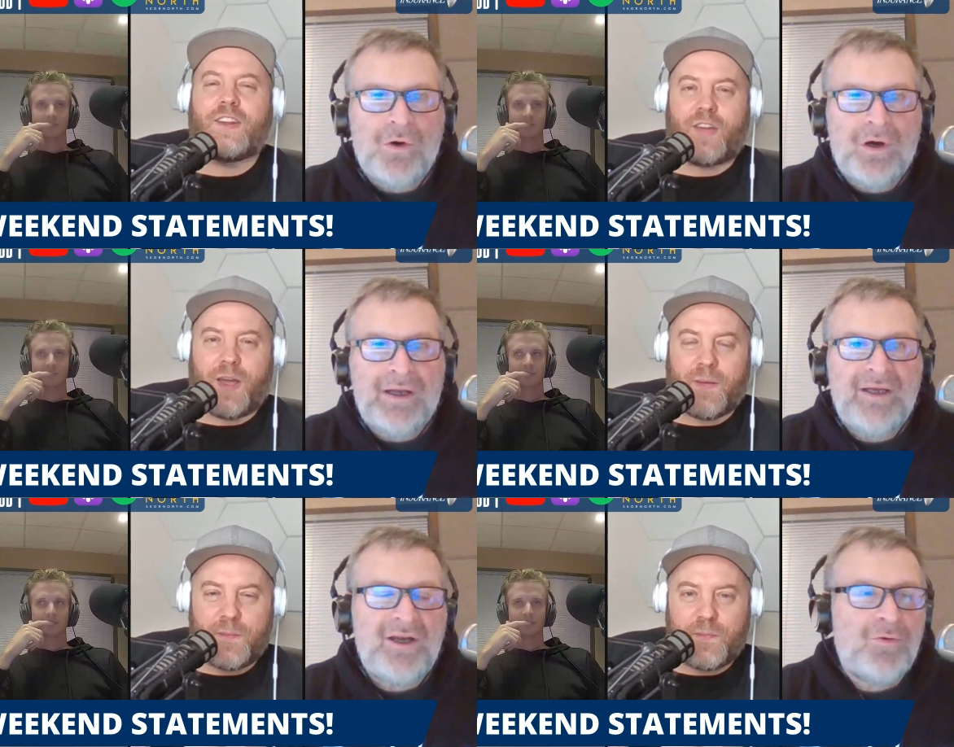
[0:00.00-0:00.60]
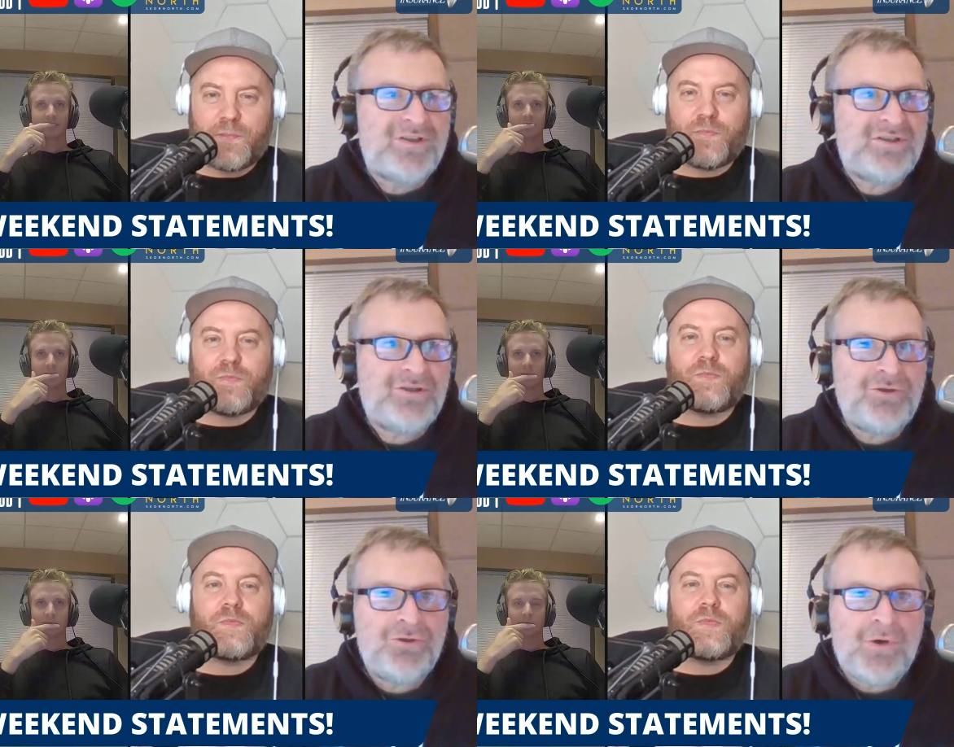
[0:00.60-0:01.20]
Speaker 1: it. Okay. It, it was
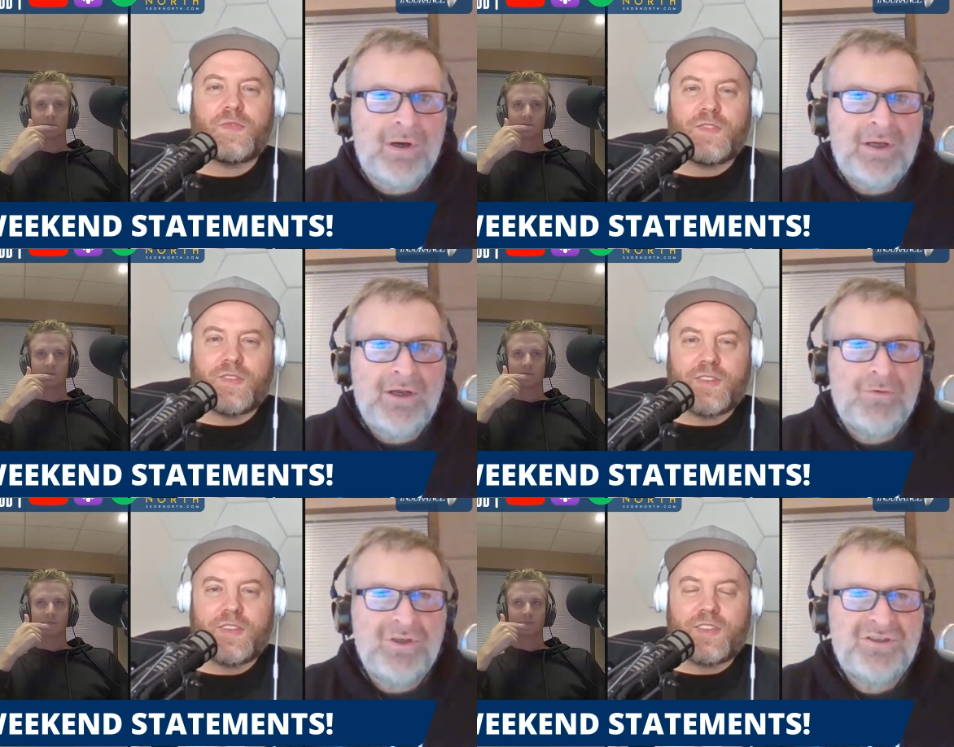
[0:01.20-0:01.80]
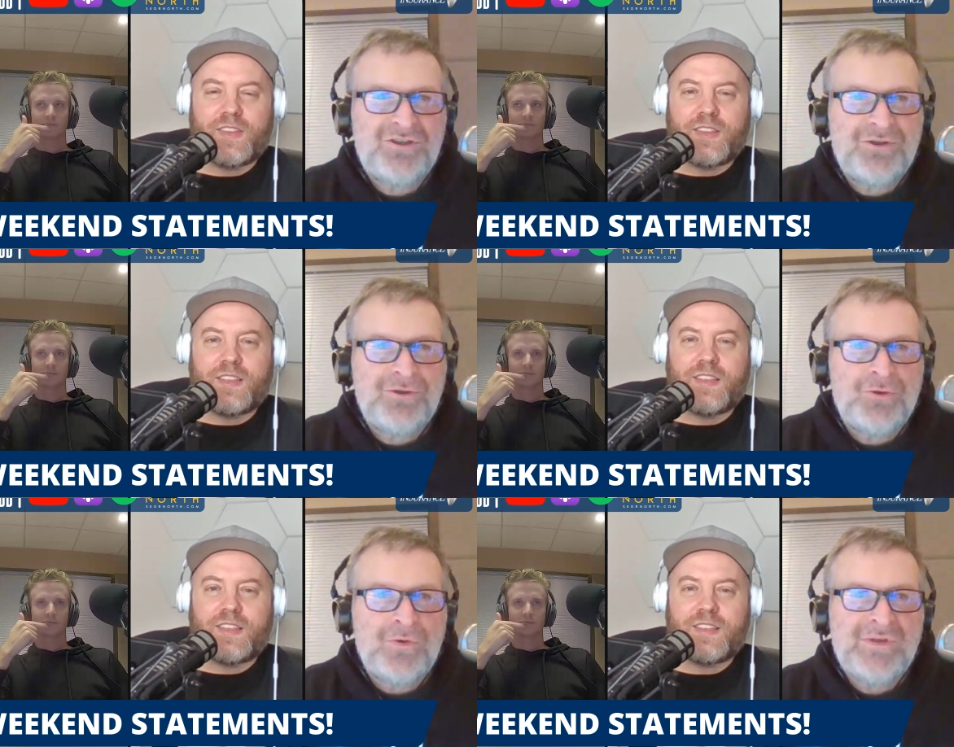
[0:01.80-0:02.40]
to it was
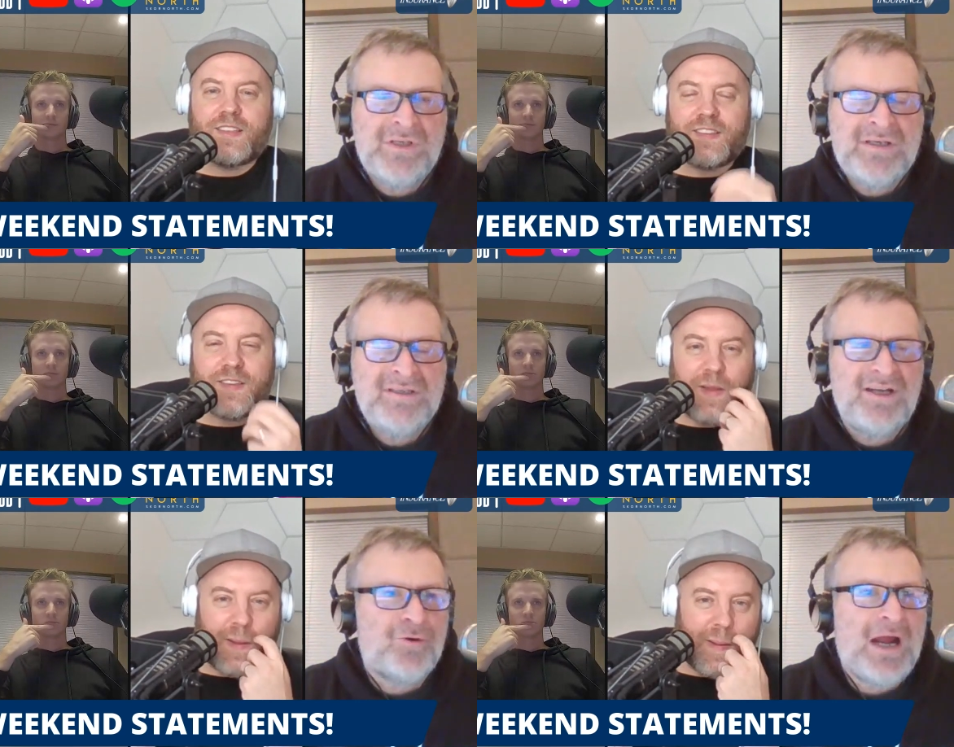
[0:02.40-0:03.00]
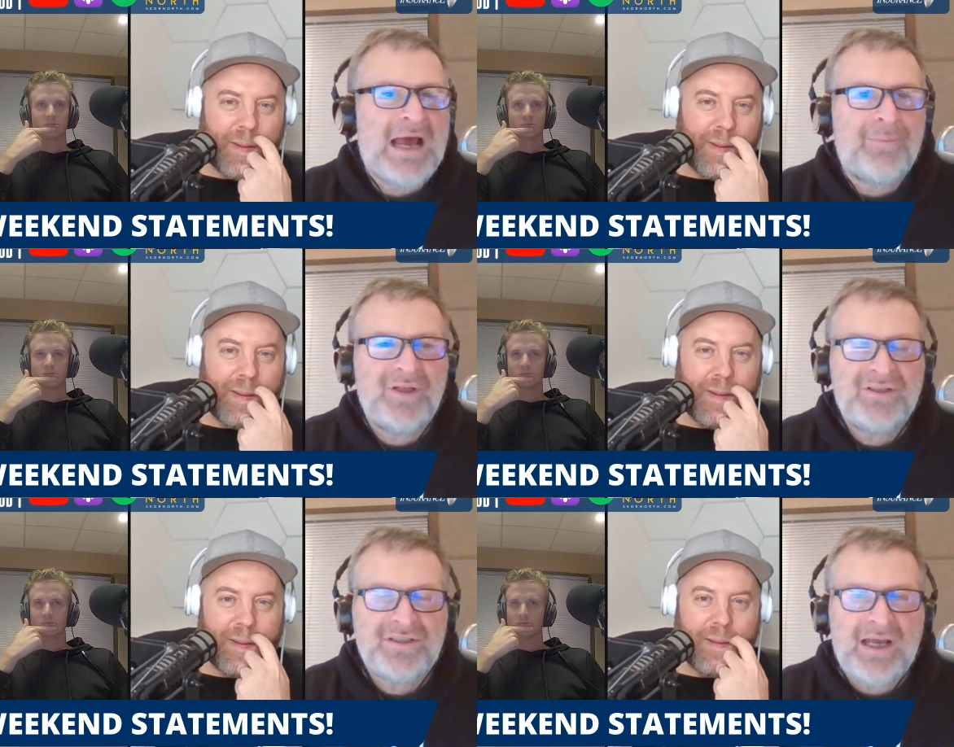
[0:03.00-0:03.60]
to Cedar
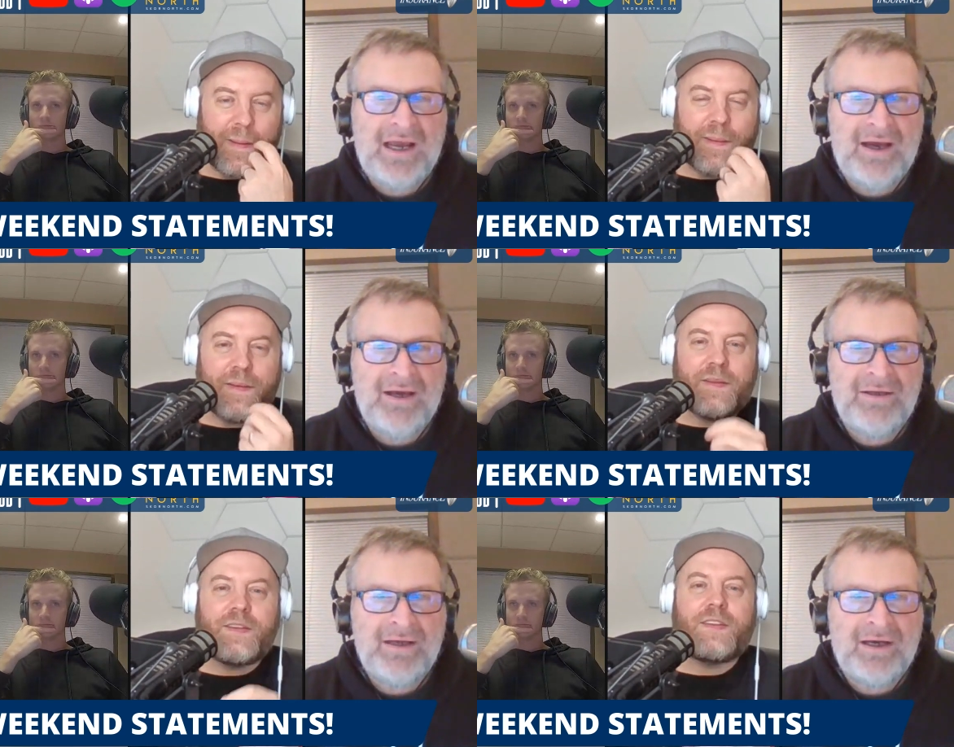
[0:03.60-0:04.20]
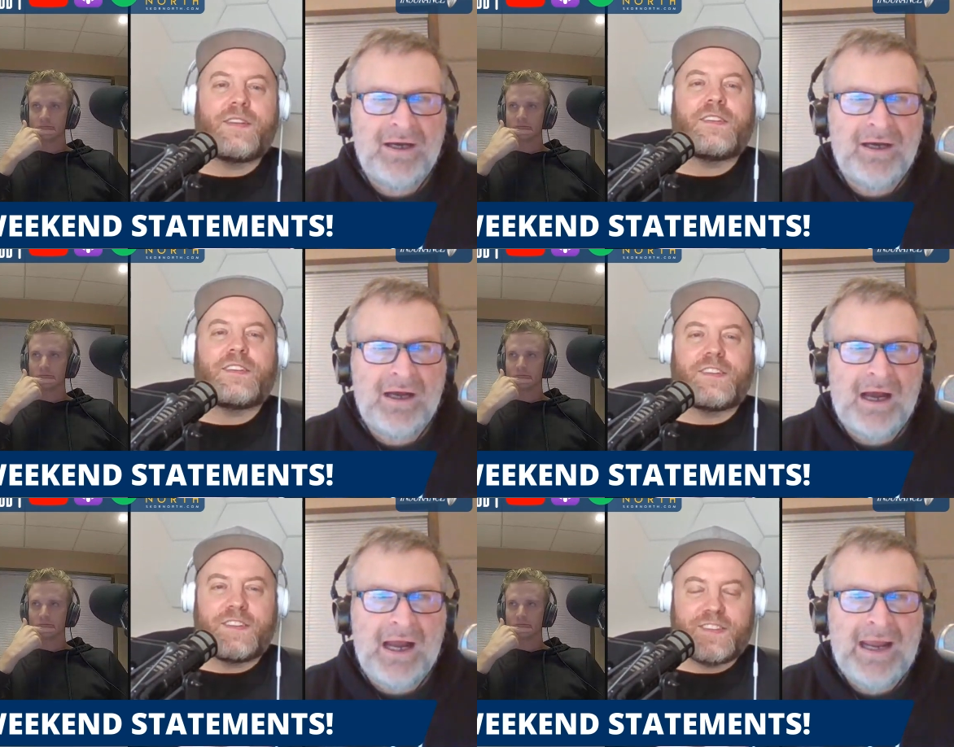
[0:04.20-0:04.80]
Rapids, and
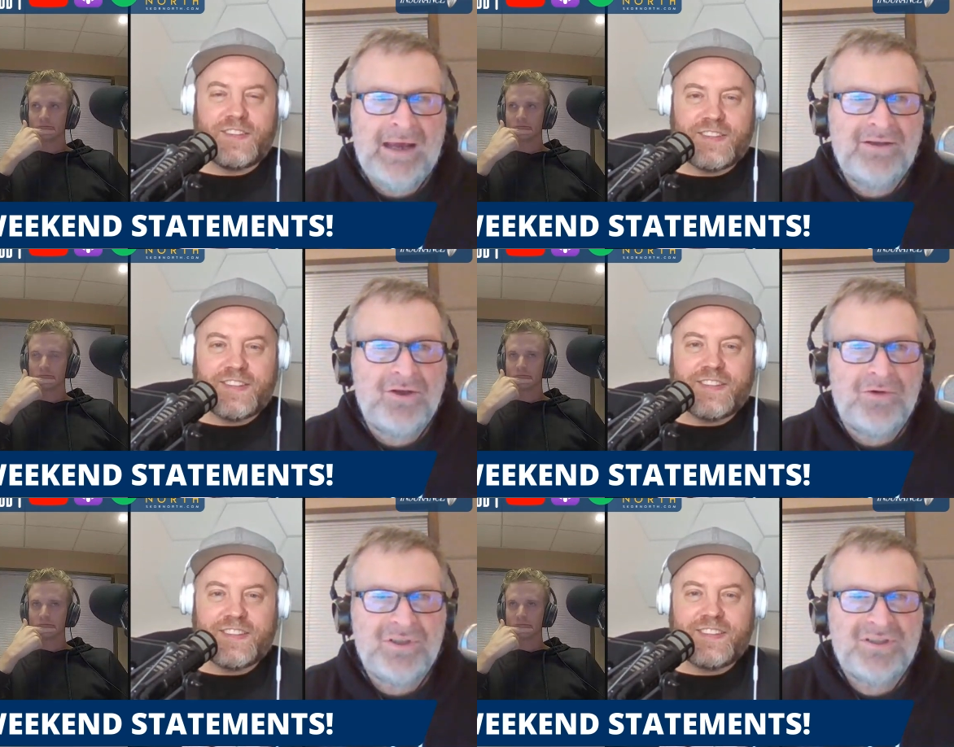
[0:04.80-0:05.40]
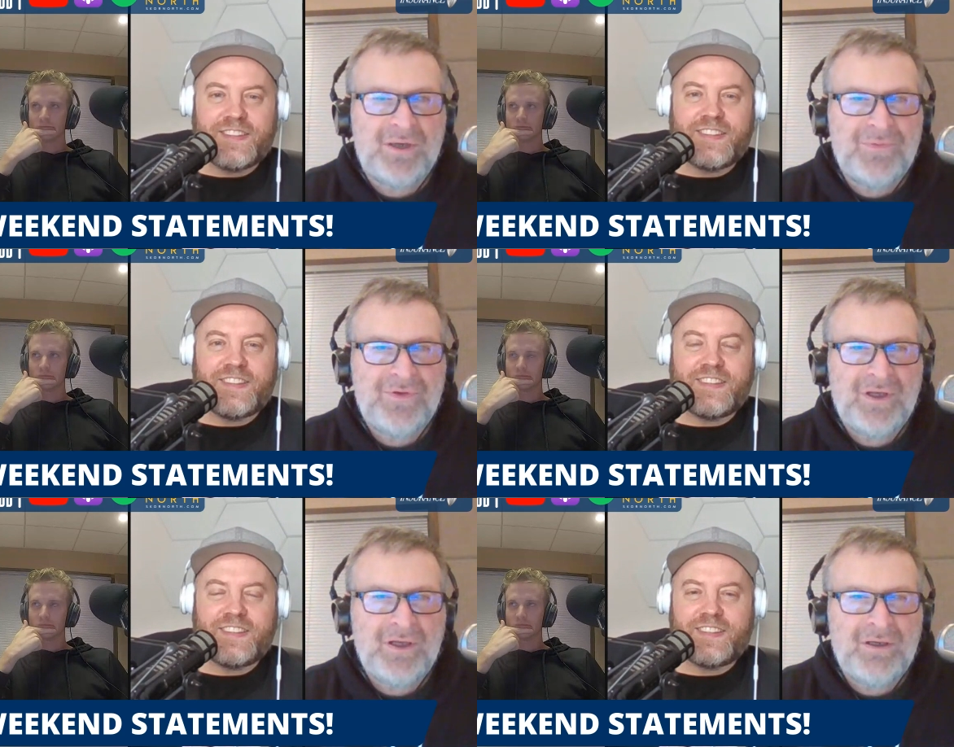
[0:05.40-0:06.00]
I had to go to
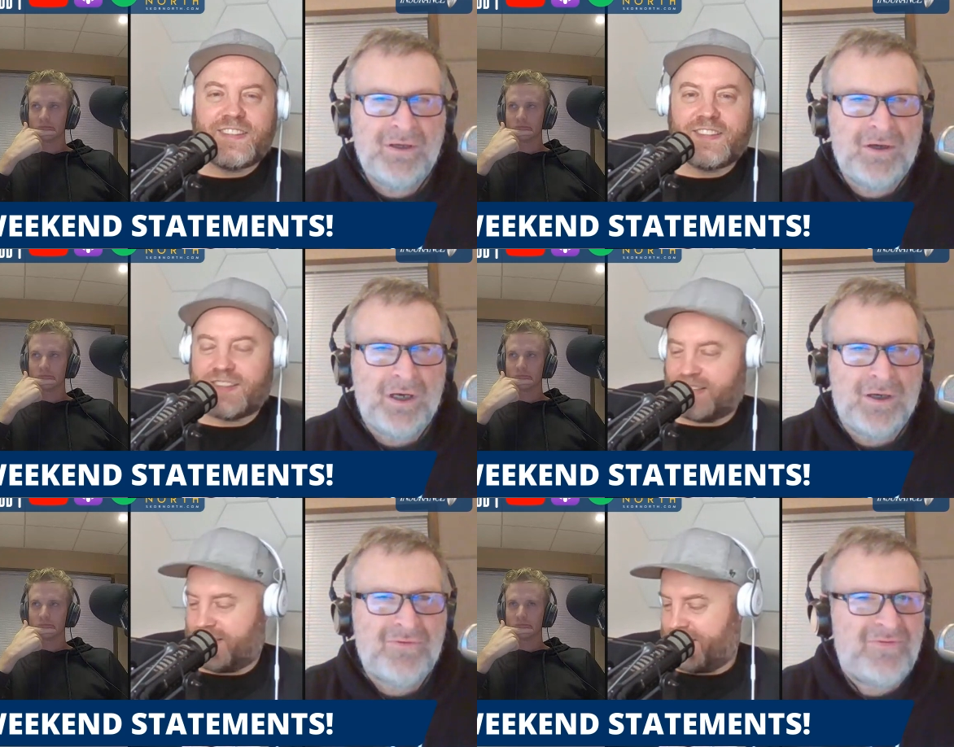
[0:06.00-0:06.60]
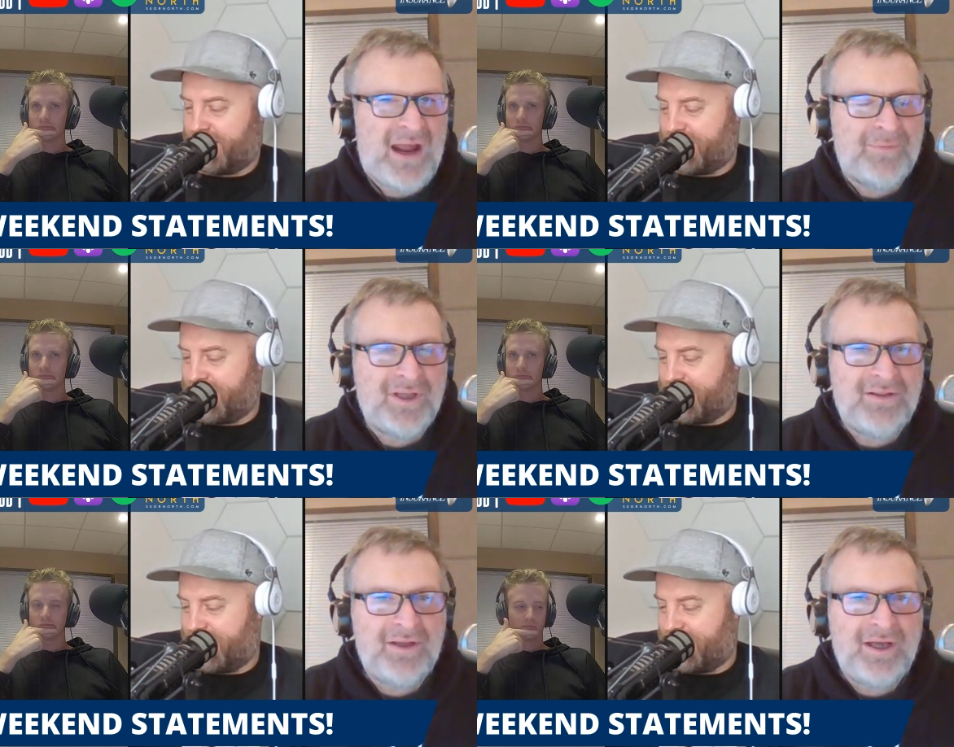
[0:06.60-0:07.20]
something, a
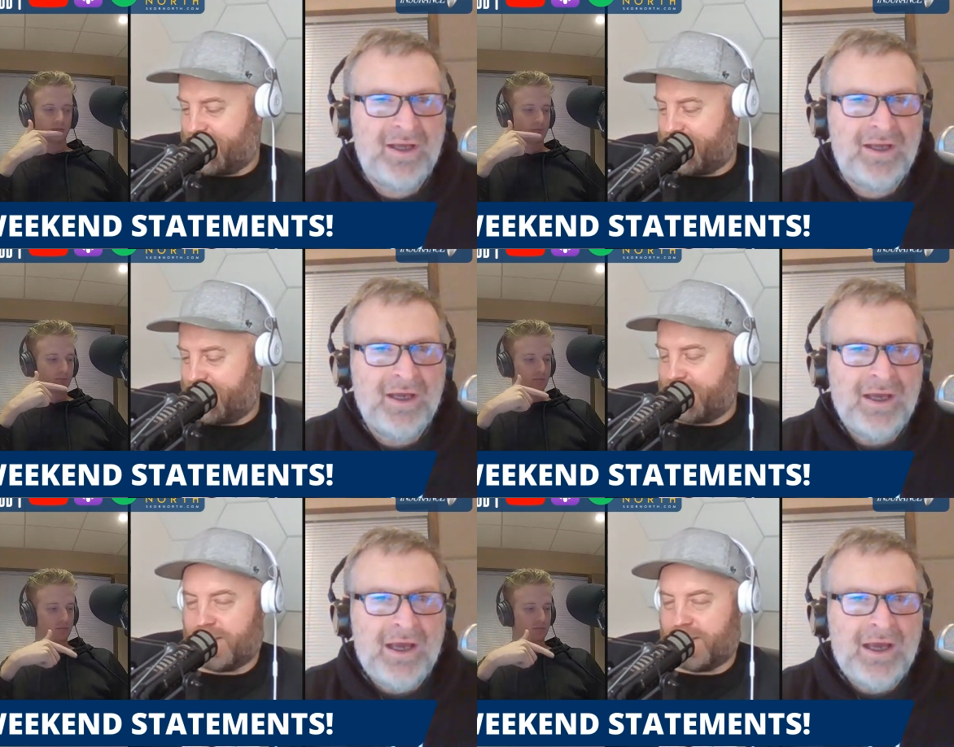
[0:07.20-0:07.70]
family thing,